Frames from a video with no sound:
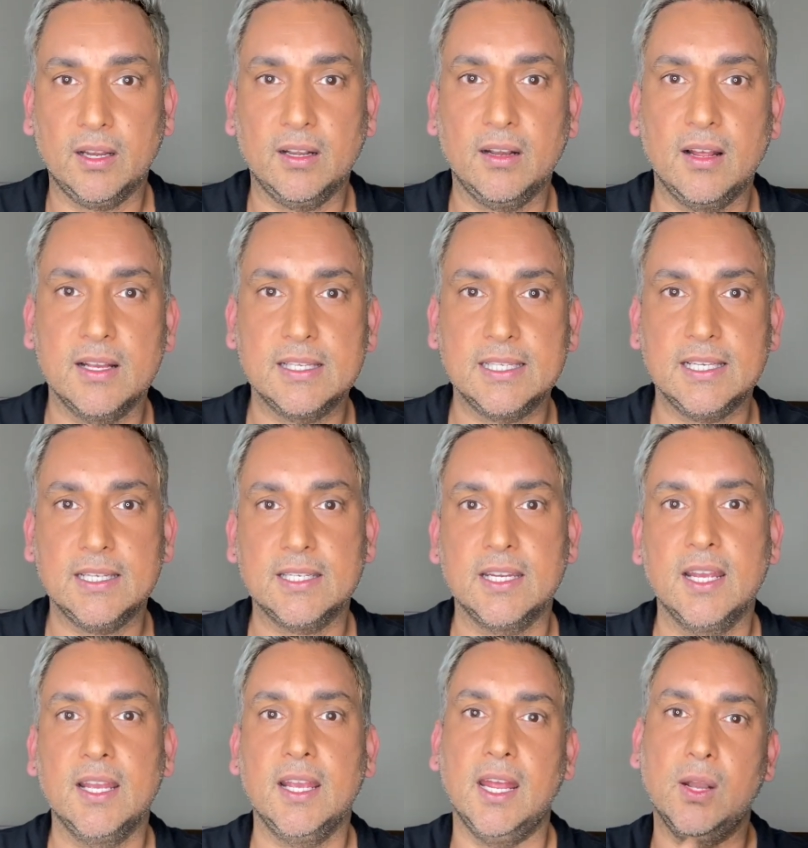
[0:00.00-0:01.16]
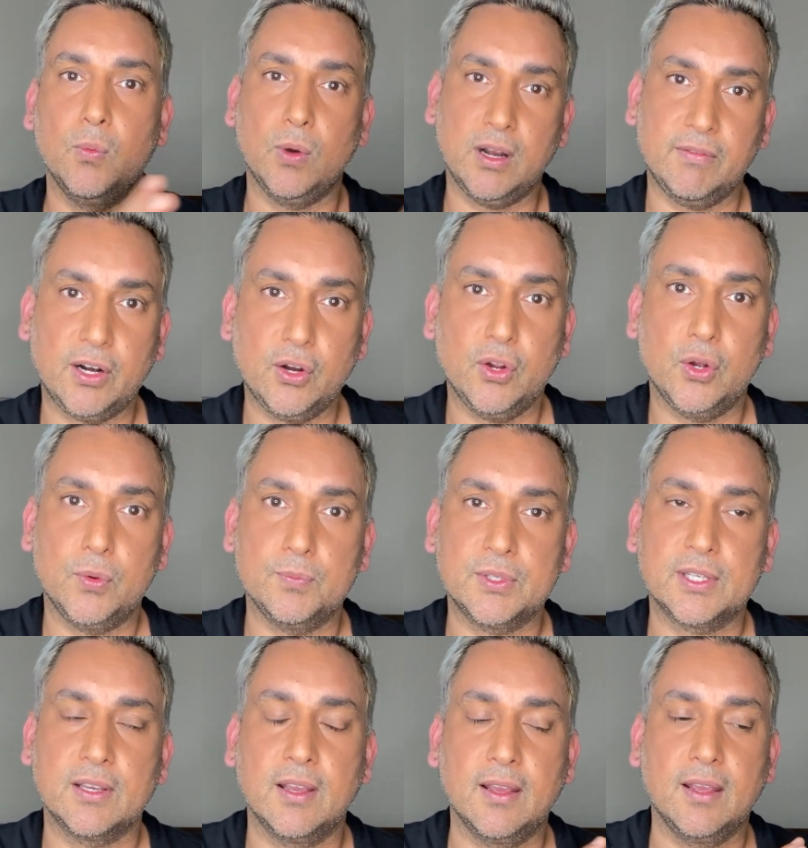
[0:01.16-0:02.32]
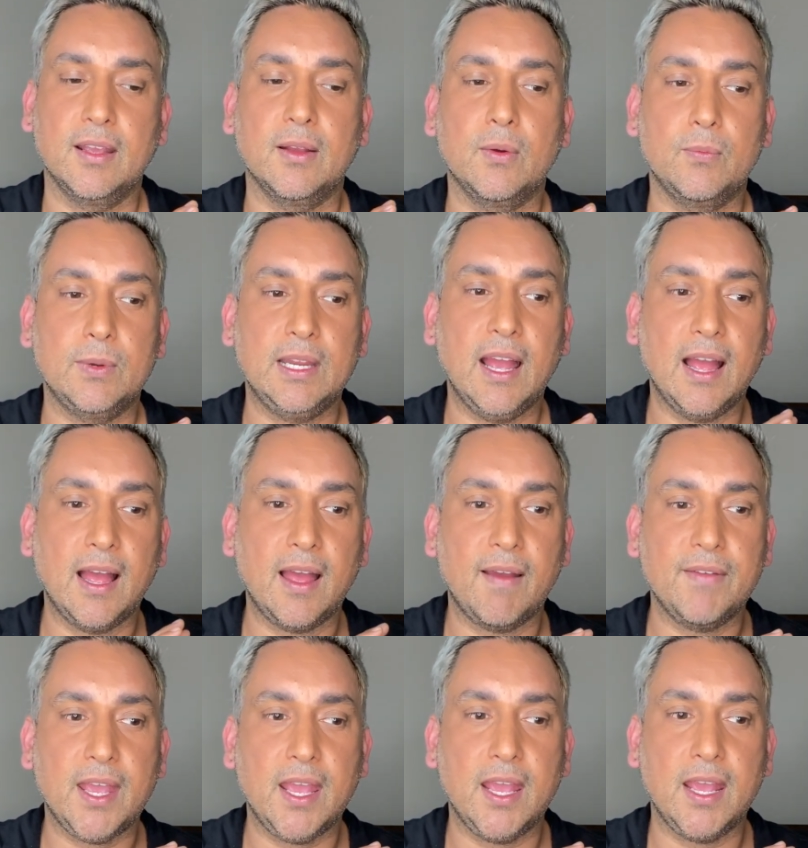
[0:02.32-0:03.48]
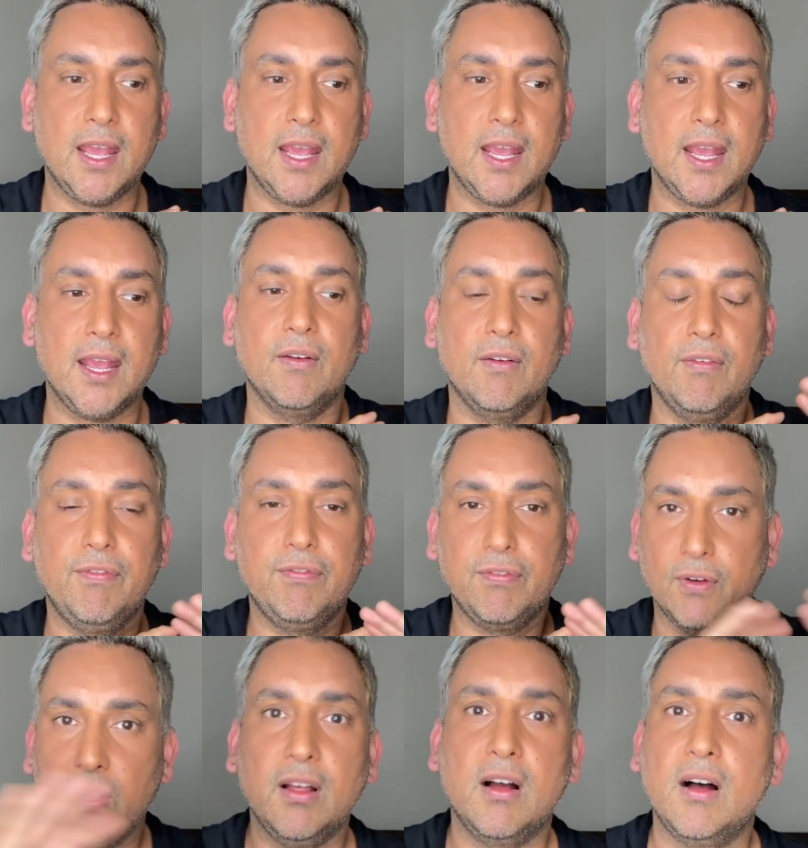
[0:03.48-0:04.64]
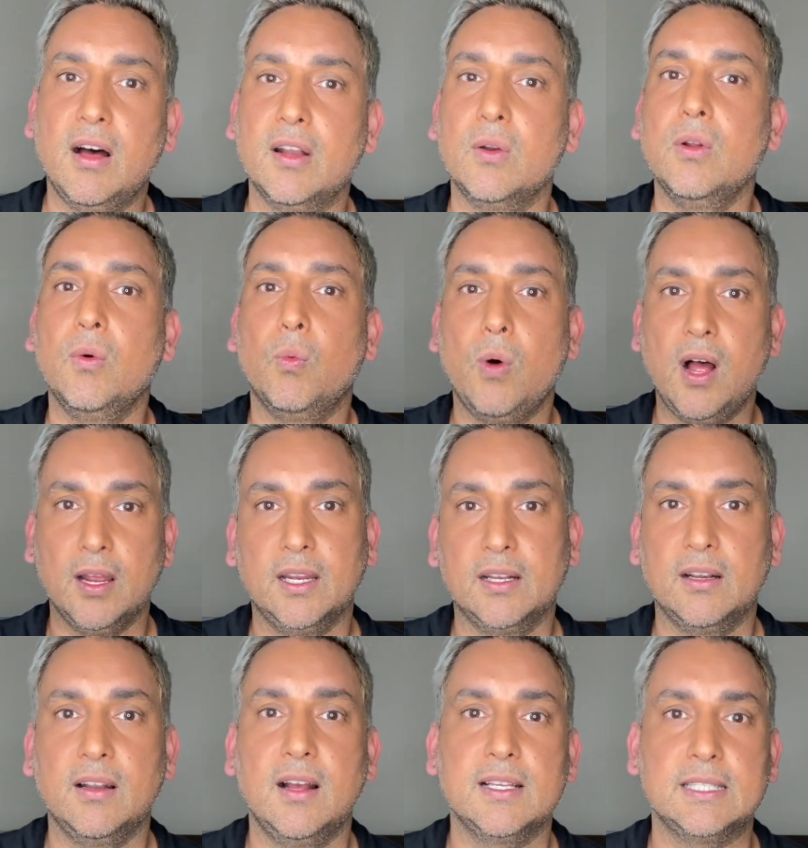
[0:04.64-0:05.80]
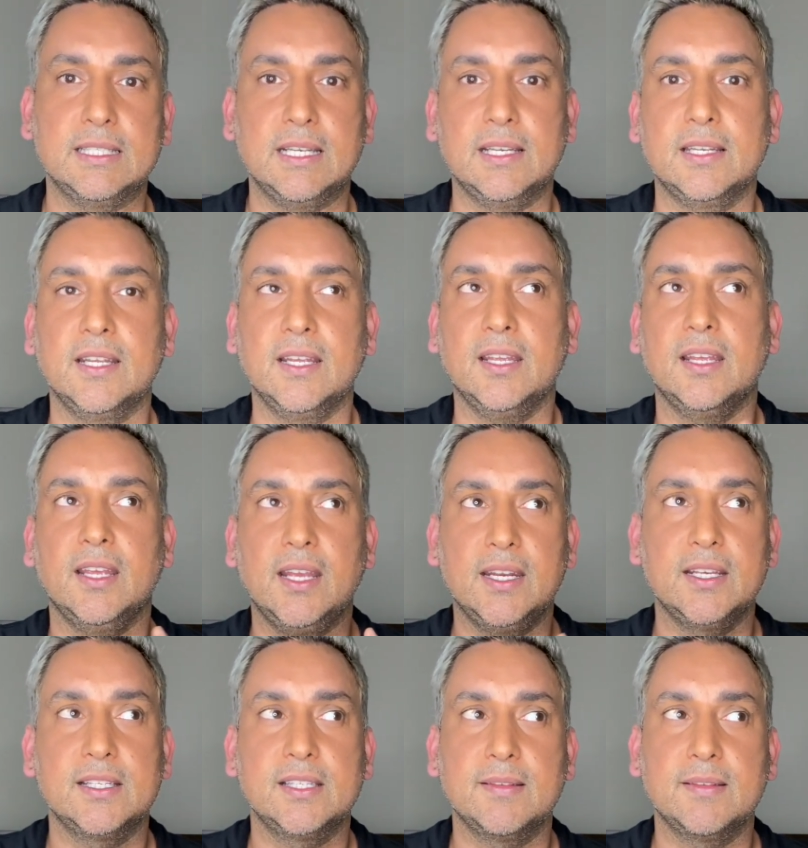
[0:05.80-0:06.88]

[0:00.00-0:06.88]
closet. In one of our homes, we have a full-on walk-in closet. It is